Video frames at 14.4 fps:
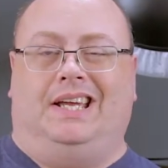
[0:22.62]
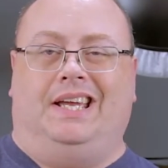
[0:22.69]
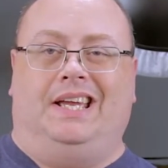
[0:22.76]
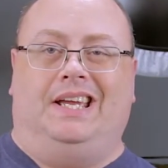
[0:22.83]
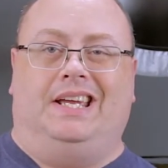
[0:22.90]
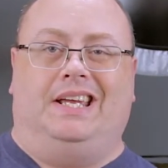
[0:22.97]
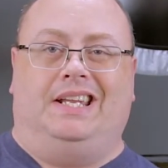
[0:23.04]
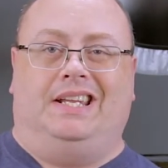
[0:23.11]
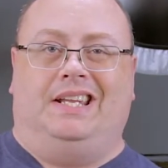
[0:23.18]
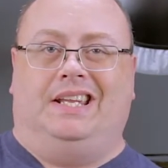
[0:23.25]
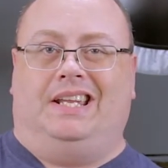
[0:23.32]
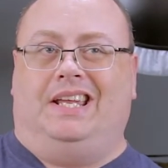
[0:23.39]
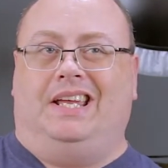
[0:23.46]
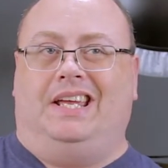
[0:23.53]

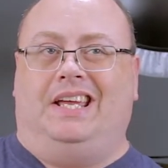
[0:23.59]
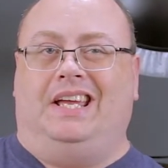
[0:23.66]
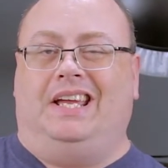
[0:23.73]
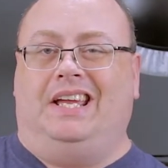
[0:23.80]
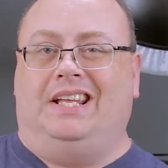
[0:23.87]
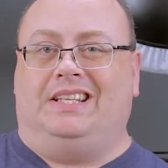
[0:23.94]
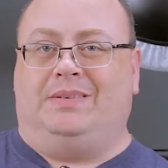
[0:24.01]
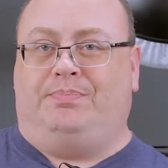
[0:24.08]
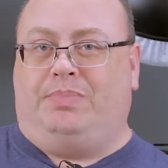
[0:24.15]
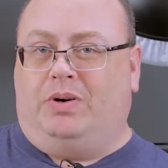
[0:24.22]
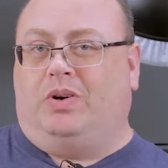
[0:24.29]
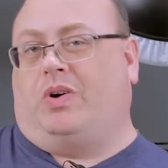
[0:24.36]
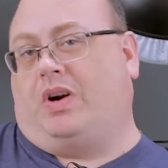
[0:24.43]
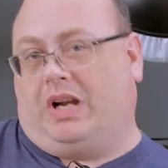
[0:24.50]
And it's
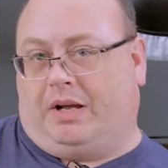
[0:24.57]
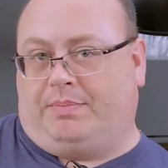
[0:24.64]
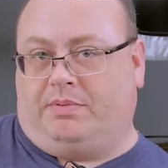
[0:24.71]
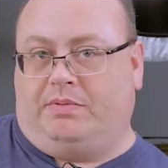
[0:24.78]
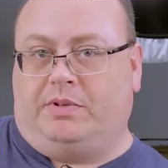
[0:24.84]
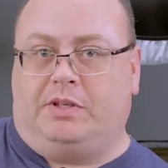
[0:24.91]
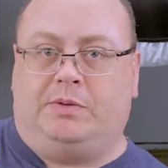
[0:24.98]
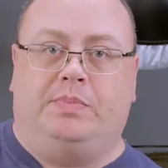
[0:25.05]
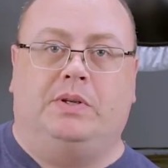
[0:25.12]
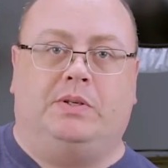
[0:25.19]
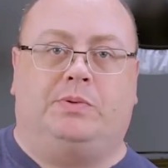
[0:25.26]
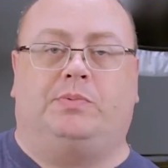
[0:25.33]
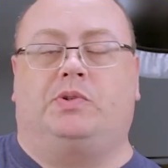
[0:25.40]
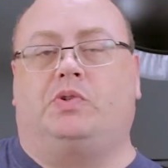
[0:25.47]
bullcrap. Let's be
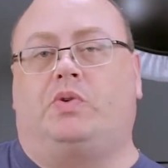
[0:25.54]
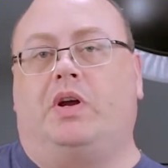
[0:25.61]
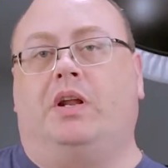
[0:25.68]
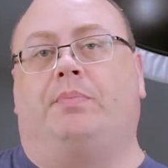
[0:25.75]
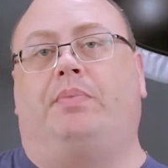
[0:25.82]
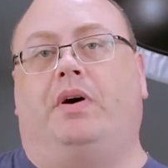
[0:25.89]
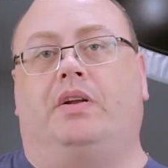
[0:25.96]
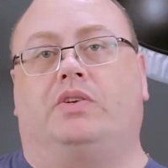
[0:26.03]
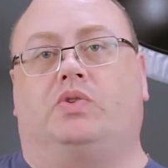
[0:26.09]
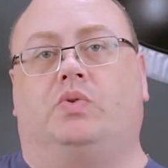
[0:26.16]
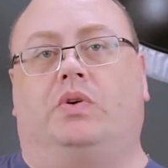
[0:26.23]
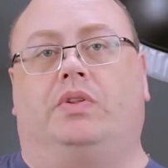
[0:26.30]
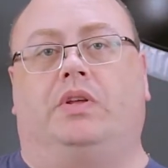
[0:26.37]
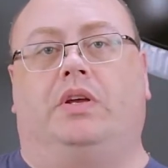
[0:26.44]
straight up honest
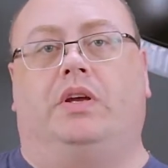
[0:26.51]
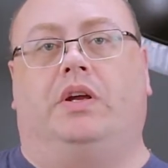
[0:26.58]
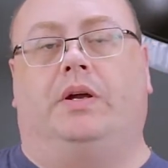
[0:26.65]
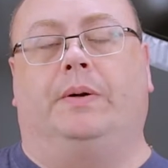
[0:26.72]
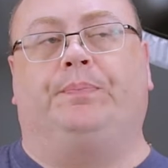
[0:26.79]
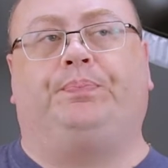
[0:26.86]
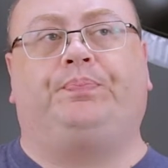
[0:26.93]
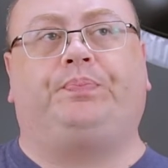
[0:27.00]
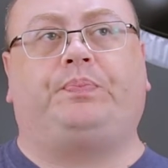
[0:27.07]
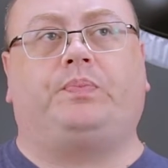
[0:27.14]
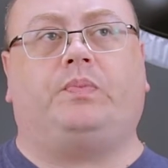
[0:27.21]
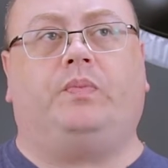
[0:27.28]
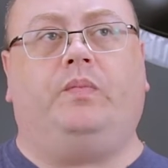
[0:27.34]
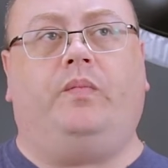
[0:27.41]
with you here.
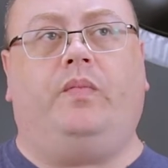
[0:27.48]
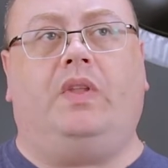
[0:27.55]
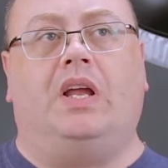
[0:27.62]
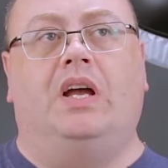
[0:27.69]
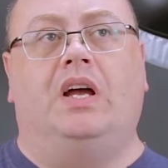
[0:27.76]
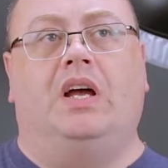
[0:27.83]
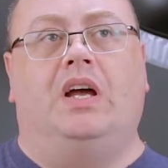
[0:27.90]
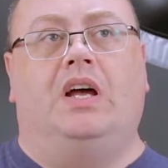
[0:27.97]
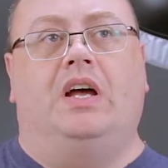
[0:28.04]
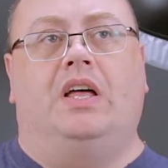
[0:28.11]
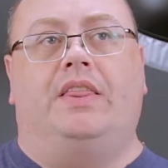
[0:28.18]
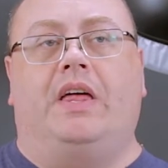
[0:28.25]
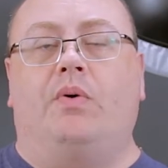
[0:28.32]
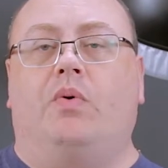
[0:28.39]

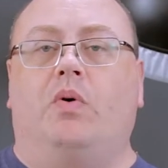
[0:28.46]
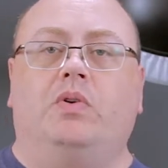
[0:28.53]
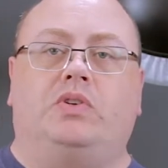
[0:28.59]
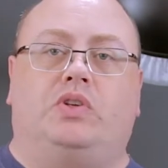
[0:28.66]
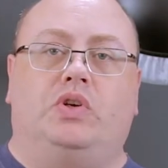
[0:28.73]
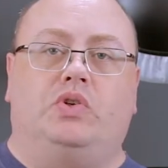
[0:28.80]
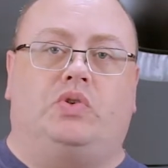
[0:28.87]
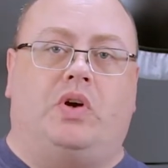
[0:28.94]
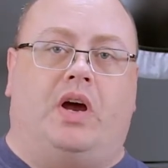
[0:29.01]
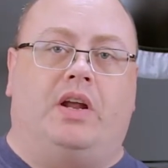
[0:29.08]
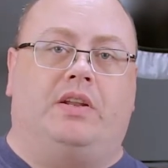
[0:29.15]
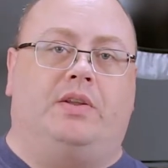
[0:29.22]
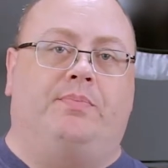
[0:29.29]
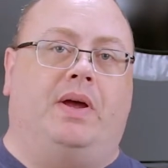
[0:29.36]
They want to
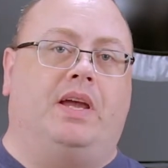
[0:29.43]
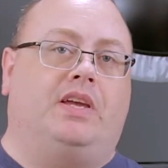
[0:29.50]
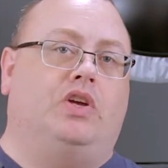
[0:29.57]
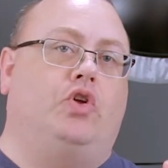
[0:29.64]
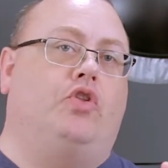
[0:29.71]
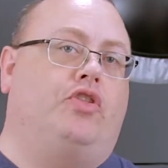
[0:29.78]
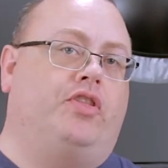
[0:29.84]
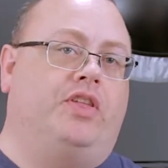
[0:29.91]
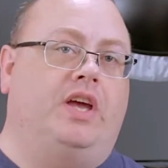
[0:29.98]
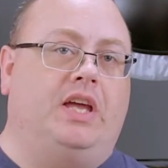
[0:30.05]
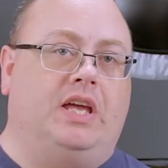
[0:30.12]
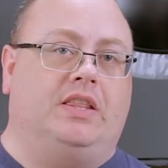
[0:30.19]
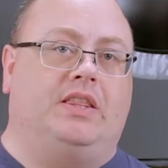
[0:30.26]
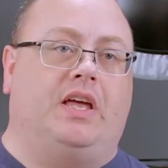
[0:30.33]
try to make you
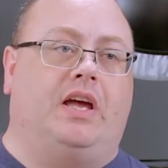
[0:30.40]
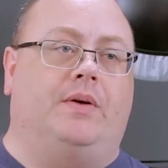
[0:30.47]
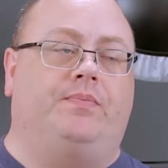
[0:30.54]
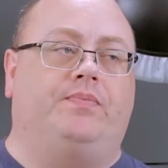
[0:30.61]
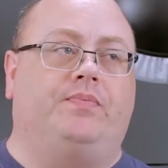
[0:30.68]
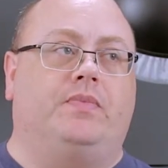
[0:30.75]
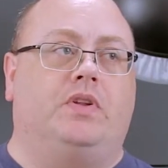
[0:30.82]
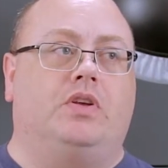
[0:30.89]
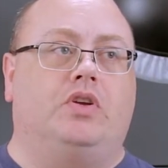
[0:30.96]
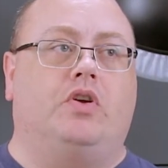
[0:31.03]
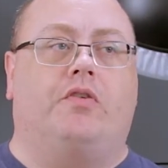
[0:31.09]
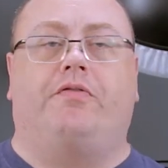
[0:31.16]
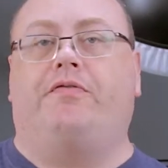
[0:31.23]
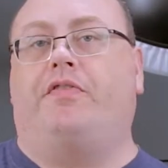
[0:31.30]
think that
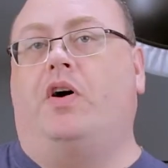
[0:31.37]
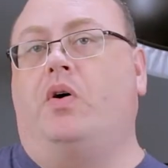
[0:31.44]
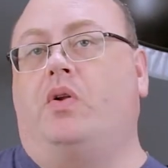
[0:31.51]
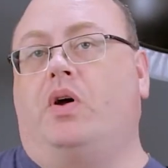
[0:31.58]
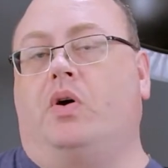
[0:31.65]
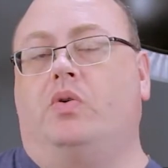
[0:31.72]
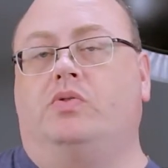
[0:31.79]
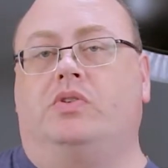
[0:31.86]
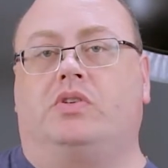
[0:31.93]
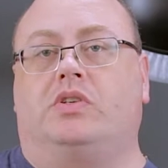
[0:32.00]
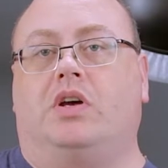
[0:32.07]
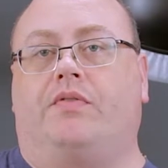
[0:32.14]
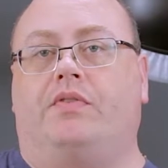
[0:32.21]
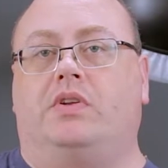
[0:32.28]
your photos and
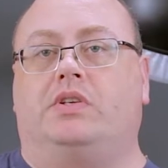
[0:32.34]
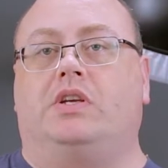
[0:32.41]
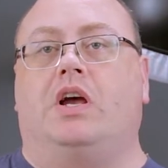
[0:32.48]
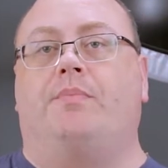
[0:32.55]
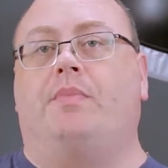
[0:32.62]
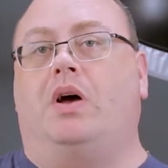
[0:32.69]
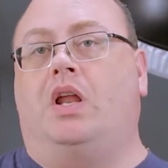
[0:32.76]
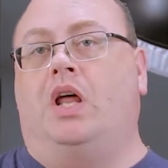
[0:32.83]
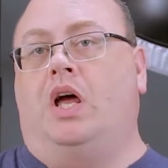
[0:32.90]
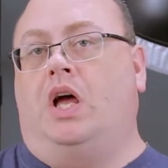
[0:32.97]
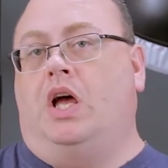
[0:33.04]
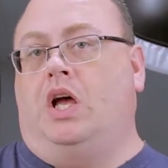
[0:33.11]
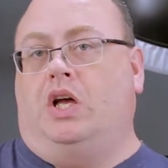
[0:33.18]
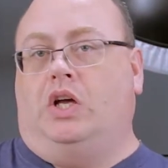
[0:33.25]
stuff would just come out
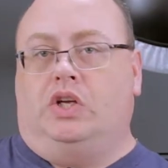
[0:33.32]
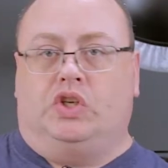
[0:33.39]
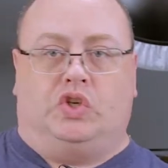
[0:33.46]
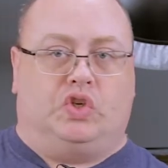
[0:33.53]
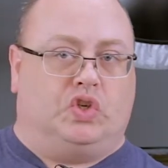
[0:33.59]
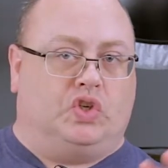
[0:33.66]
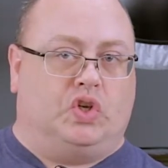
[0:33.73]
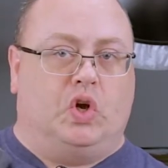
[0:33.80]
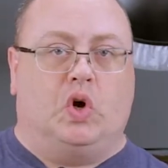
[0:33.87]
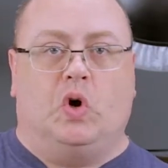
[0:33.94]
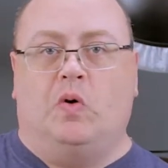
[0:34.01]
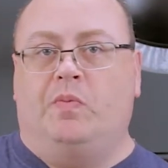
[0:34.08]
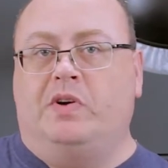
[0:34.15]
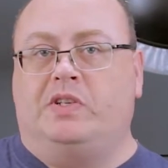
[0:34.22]

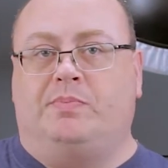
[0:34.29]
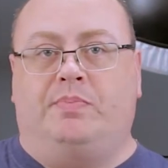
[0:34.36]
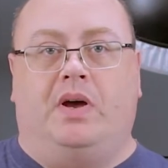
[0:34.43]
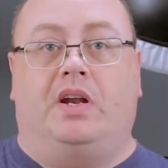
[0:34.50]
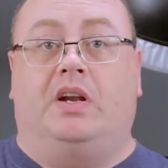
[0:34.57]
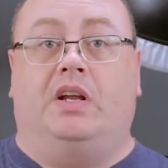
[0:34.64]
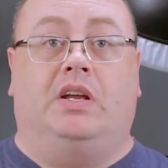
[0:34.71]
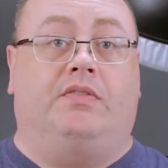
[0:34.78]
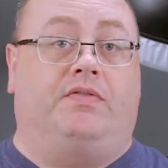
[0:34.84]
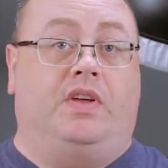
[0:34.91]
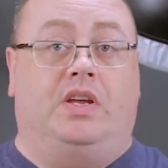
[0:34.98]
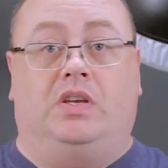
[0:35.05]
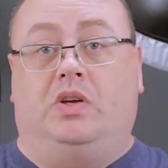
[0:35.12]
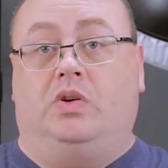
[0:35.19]
so much better if
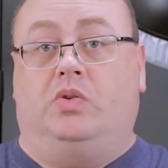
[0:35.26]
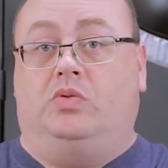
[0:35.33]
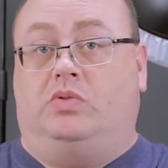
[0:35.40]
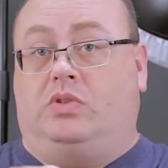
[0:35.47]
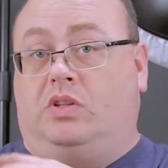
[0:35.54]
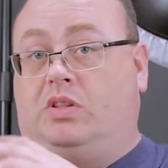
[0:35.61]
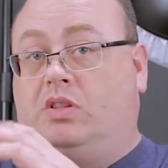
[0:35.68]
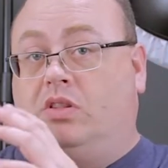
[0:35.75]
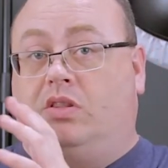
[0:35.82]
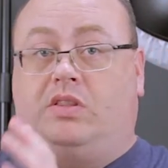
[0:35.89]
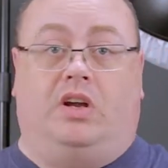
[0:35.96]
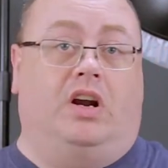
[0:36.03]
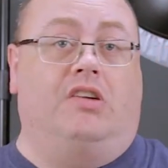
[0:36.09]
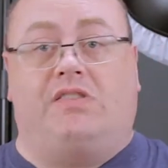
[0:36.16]
they use
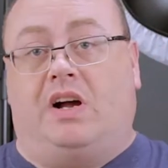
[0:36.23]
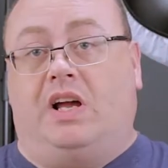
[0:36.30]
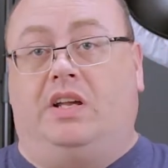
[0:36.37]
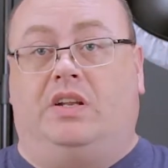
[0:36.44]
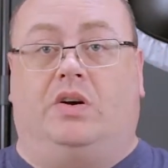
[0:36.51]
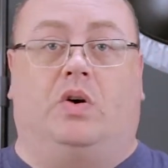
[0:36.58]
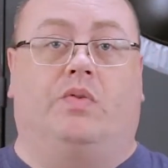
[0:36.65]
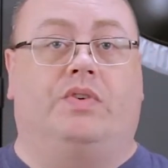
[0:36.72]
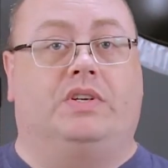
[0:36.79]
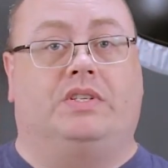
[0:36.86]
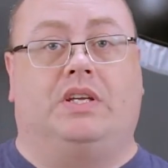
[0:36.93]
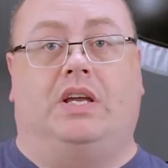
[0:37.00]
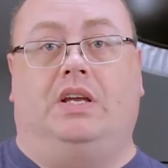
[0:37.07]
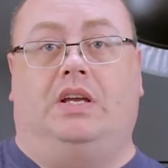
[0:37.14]
their light over,
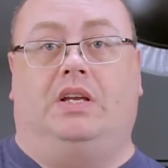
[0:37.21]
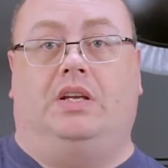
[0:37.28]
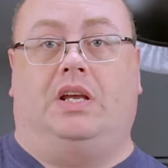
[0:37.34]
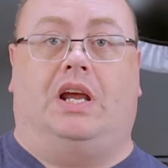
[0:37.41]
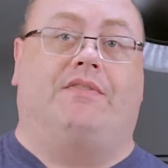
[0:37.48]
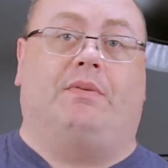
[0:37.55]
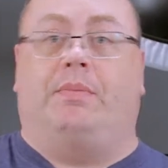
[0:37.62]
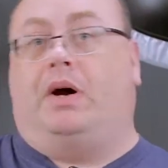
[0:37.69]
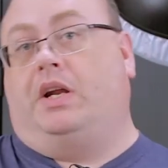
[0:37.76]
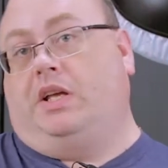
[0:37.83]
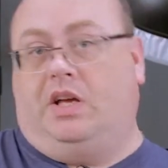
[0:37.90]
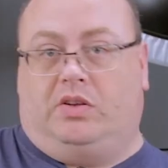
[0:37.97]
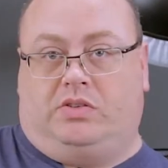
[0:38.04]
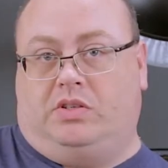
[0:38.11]
say,
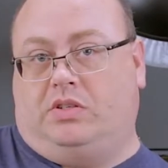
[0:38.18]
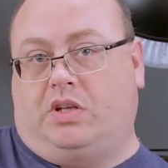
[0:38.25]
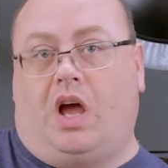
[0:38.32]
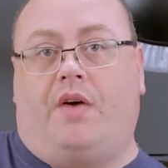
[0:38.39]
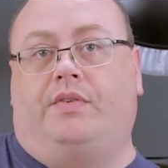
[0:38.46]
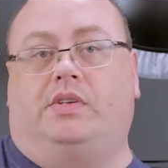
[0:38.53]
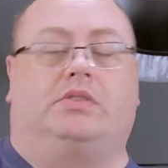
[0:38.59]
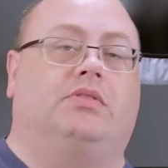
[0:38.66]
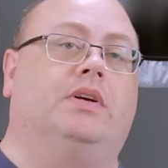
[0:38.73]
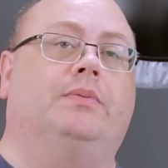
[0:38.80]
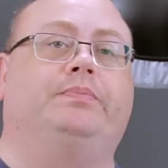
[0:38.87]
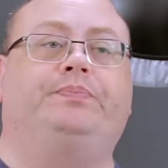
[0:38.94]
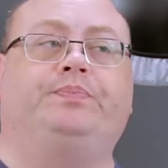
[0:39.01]
everybody else's, obviously.